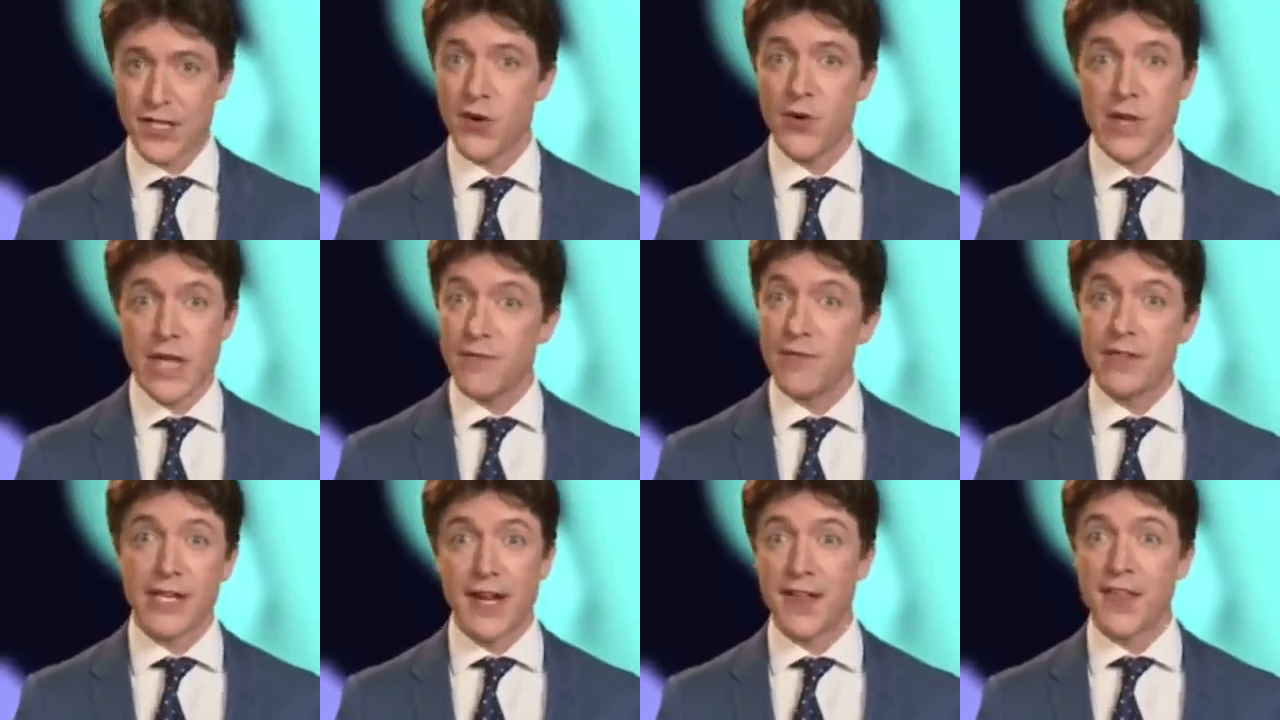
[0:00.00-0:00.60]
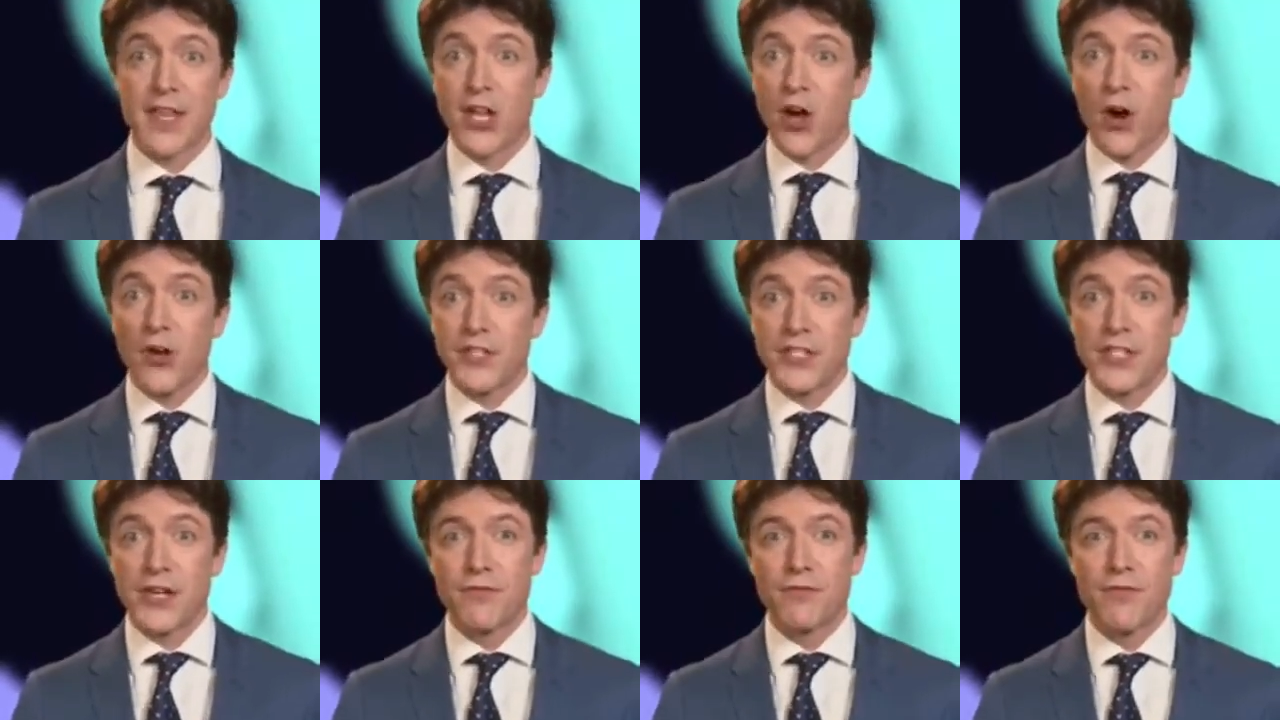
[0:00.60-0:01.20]
so even getting the
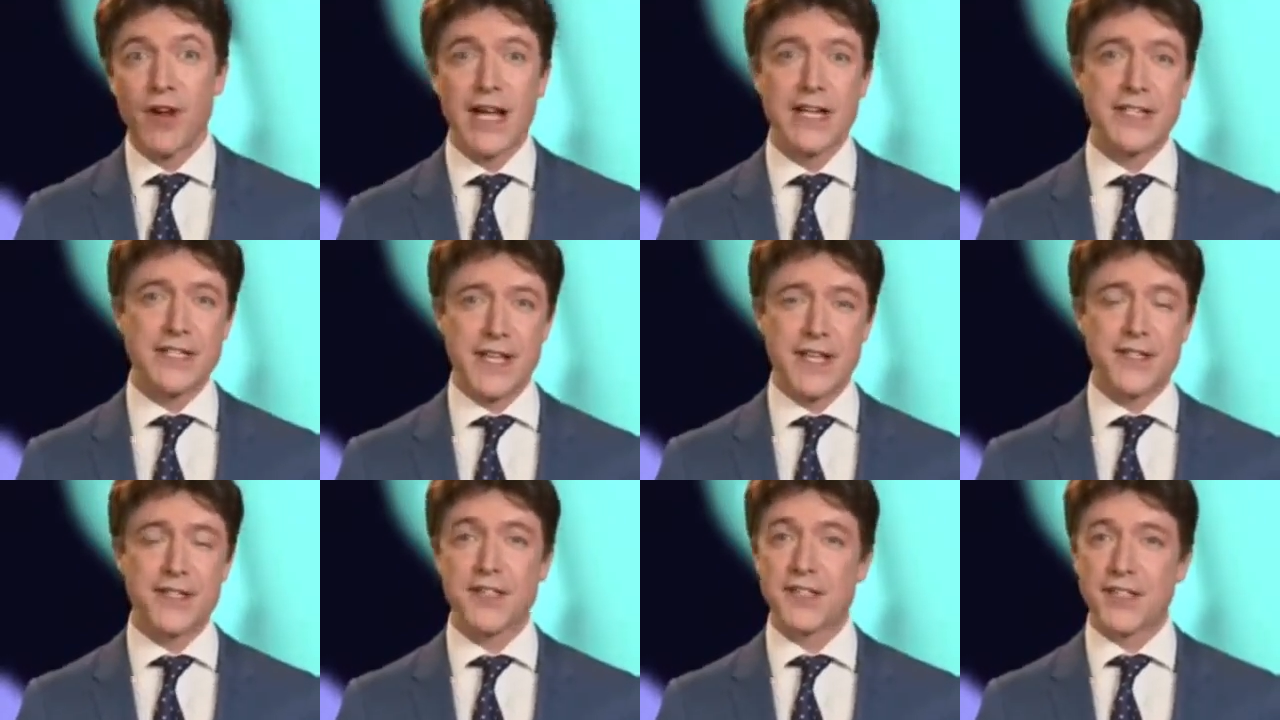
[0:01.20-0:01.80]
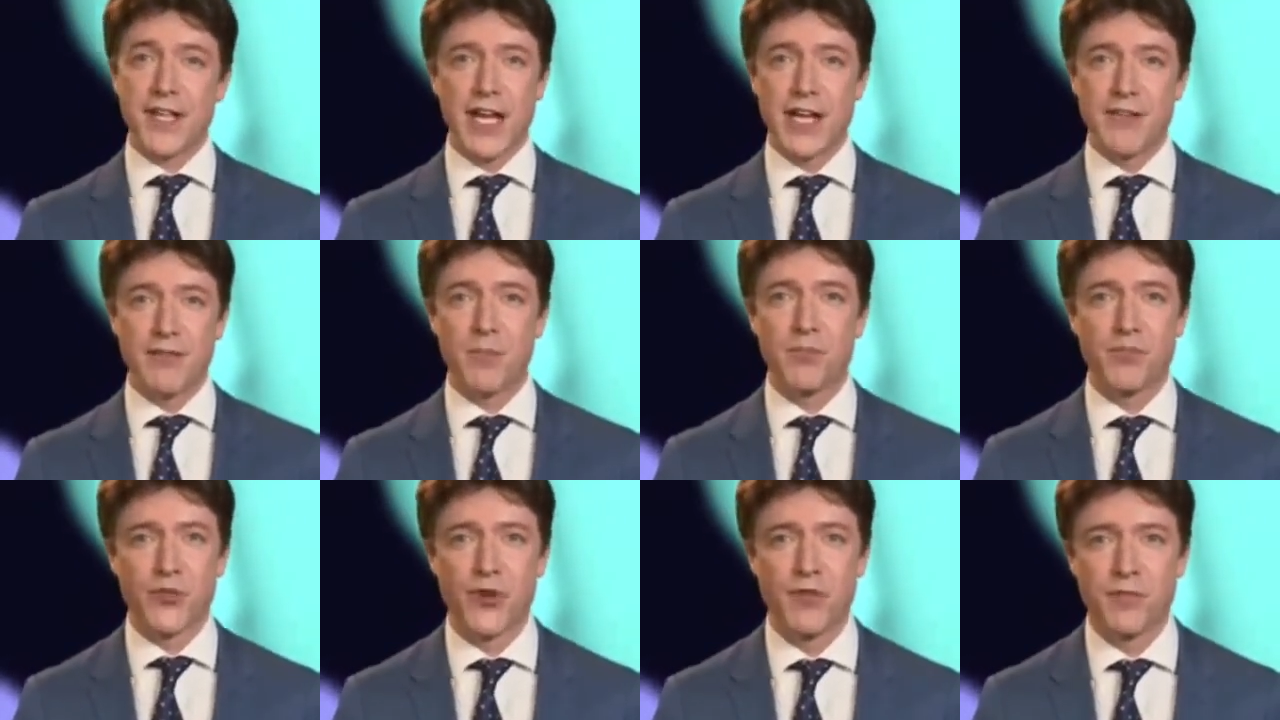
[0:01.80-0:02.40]
continent right is a sign of
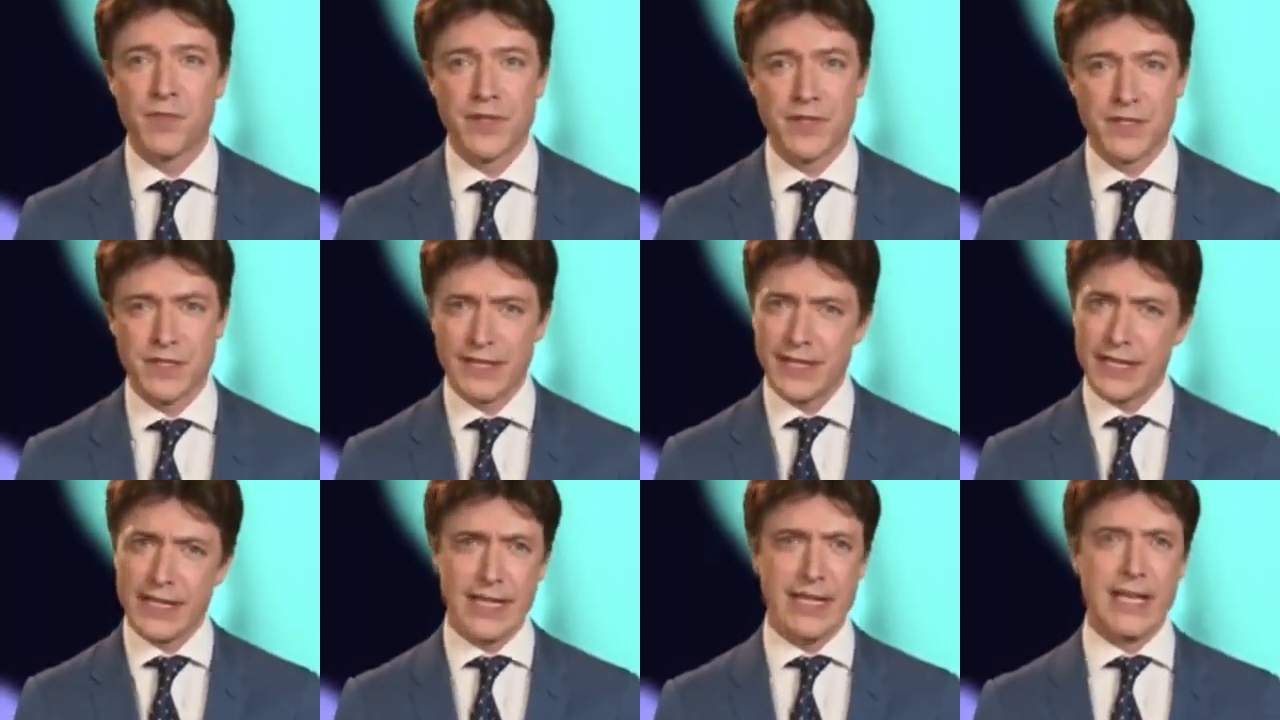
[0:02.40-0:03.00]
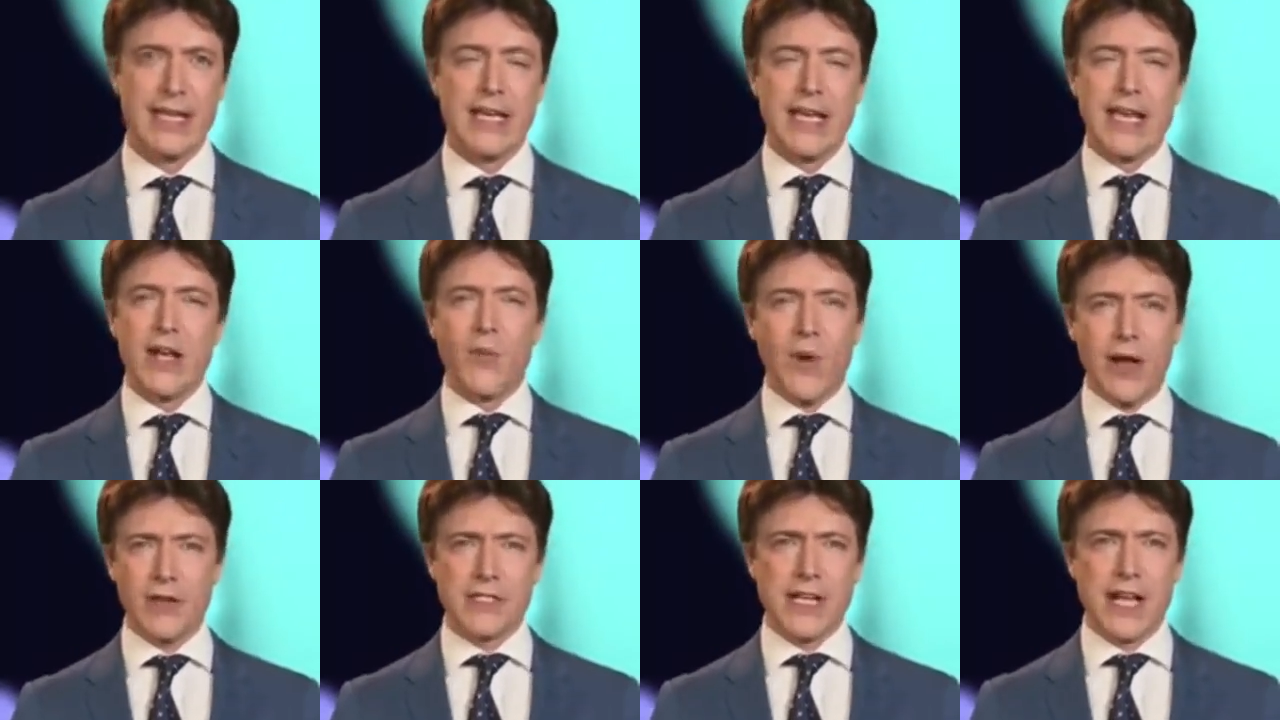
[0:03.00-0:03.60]
improvement.
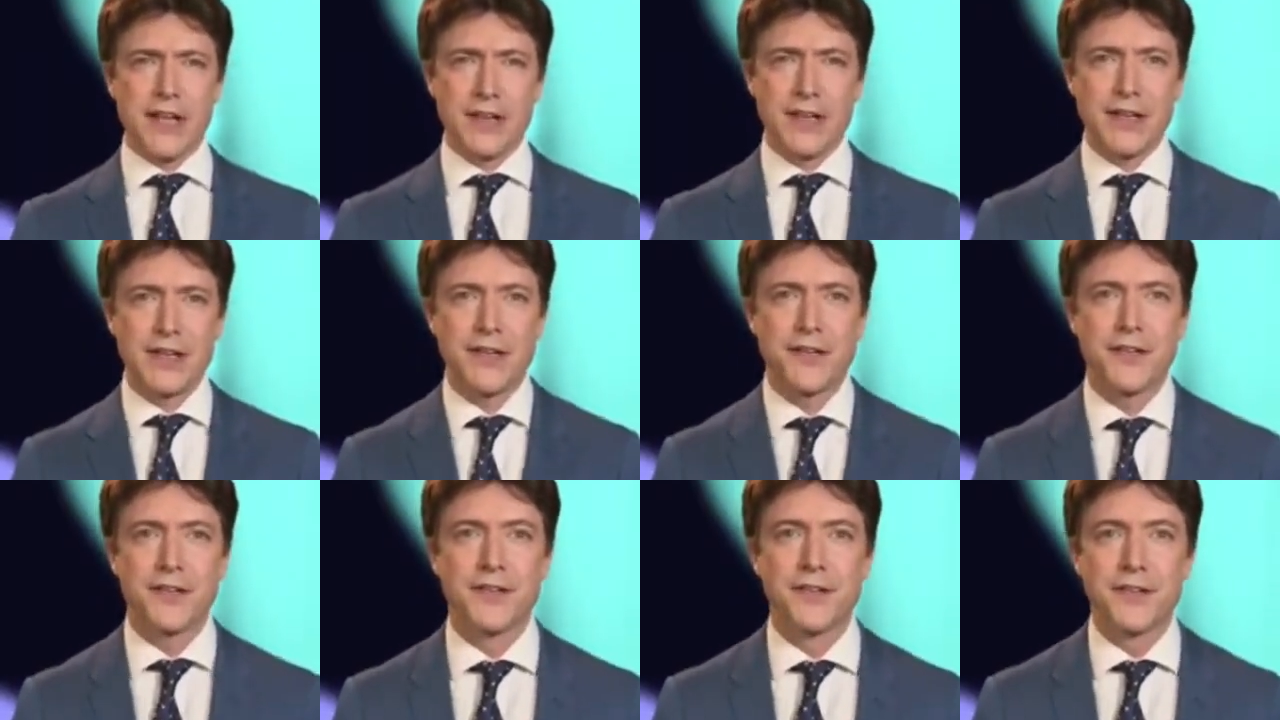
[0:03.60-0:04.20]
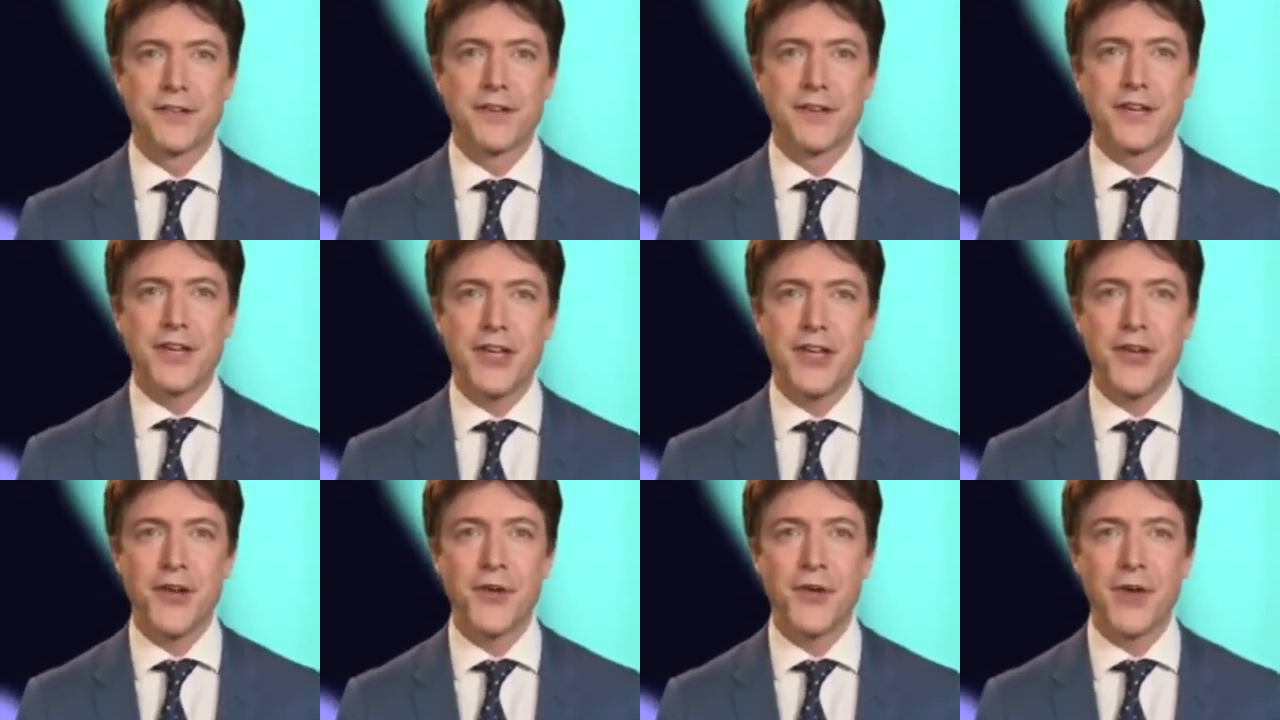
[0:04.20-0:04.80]
Well done.
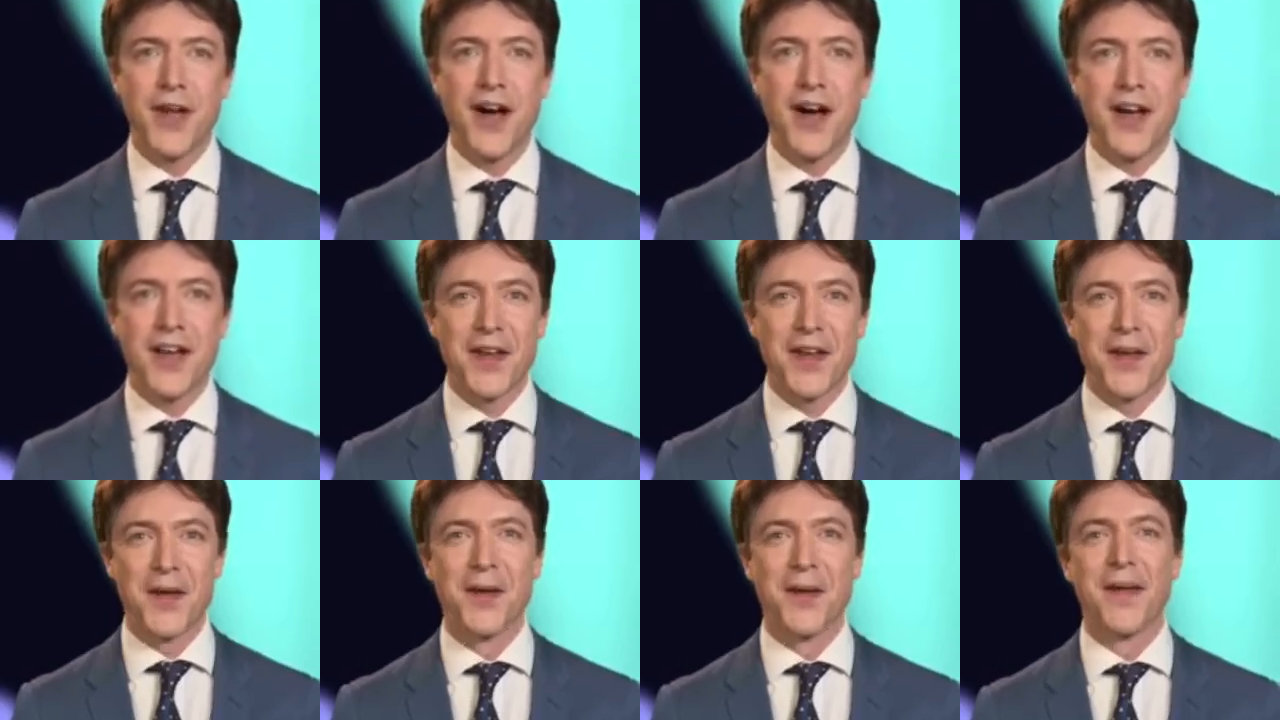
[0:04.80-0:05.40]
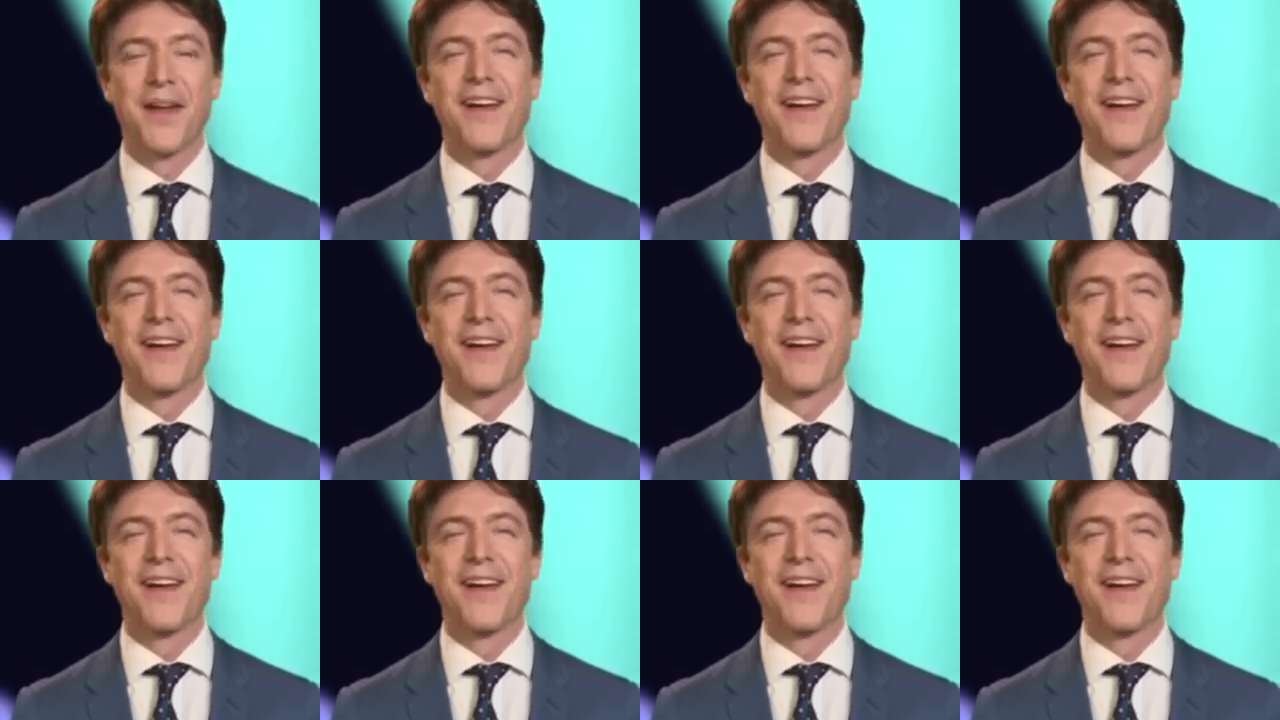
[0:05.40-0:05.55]
Q9.